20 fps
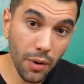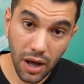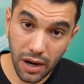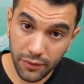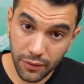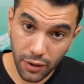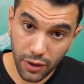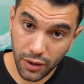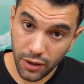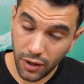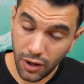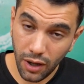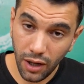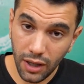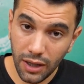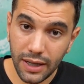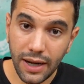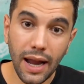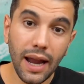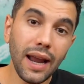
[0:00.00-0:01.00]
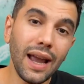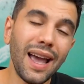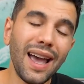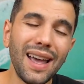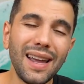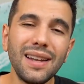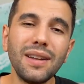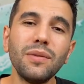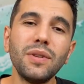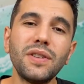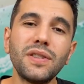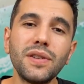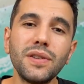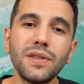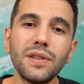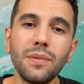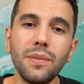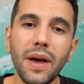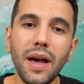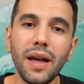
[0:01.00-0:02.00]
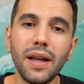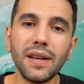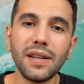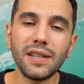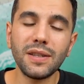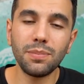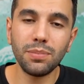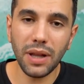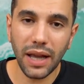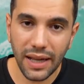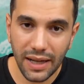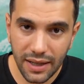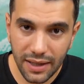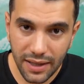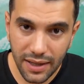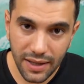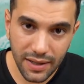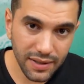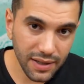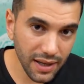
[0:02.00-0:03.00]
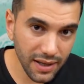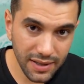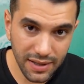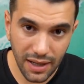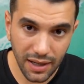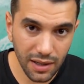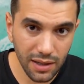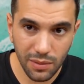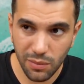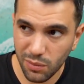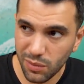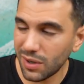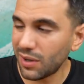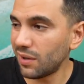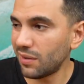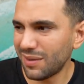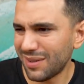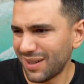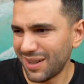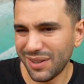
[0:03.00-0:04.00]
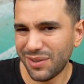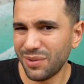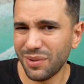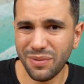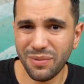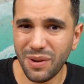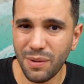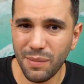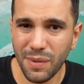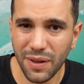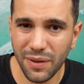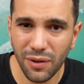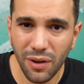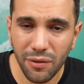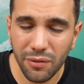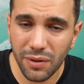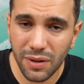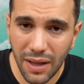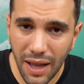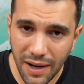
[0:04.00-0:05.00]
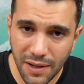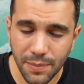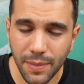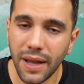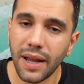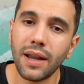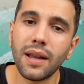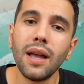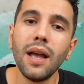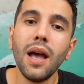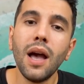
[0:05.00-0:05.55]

might have gone on a holiday. And it's just about explaining this and telling them, well, I took 3 months off, relax bank.